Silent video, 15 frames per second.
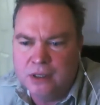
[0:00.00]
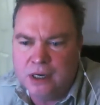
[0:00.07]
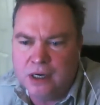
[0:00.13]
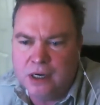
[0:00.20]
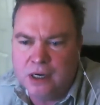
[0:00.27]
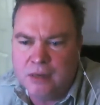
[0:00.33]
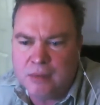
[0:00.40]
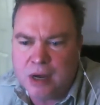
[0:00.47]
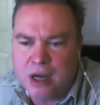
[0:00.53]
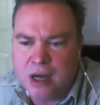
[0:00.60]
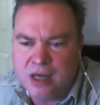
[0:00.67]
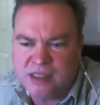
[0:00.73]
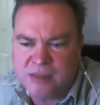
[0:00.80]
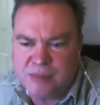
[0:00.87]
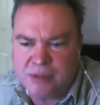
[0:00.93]

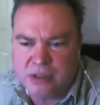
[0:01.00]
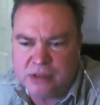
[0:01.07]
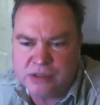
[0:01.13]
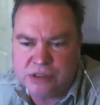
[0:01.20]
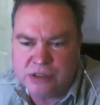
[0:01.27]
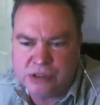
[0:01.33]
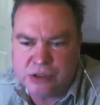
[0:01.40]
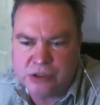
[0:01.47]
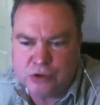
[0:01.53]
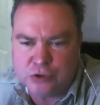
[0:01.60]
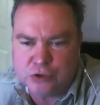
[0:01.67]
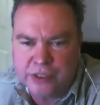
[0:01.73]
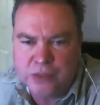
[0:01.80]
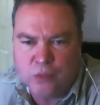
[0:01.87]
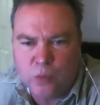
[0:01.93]
hospitals to
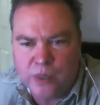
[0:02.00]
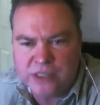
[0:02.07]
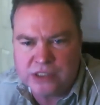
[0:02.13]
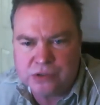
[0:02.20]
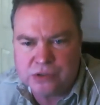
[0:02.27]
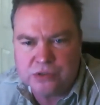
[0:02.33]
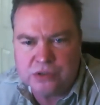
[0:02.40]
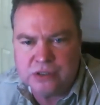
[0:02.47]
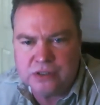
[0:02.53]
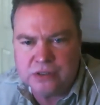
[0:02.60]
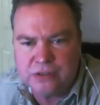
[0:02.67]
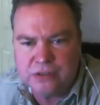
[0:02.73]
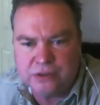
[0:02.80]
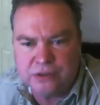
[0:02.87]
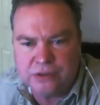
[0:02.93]
treat
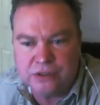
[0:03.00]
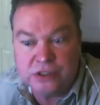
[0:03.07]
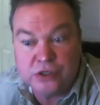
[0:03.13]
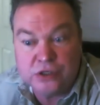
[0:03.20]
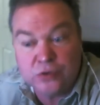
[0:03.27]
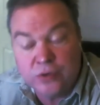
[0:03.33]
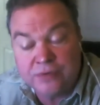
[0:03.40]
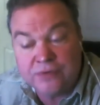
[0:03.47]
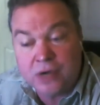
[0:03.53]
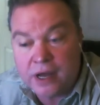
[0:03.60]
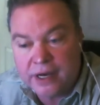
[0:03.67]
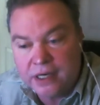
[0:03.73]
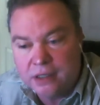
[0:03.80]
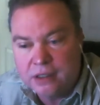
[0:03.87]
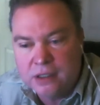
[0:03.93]
Westerners who have caught it?